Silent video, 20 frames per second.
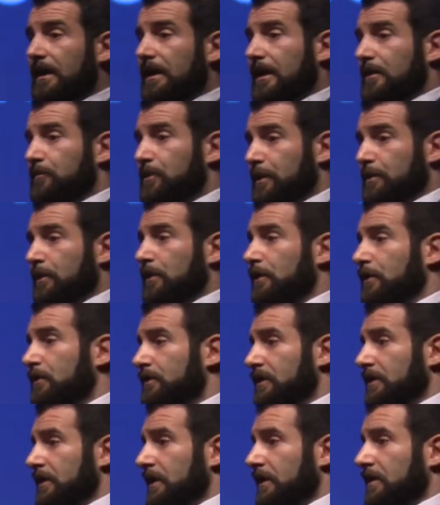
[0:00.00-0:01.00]
and people are
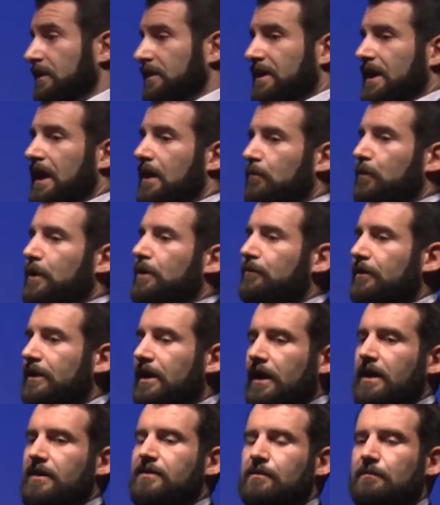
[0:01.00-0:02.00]
using it, can we
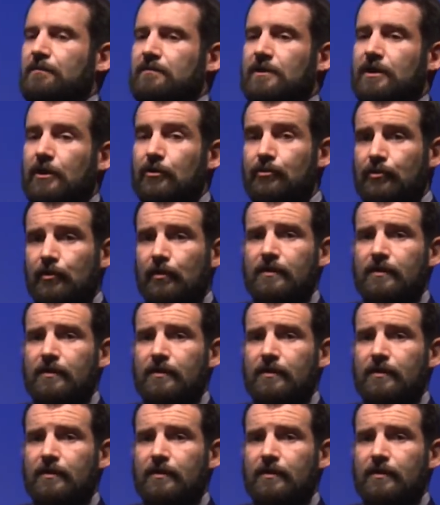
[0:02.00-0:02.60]
regain some control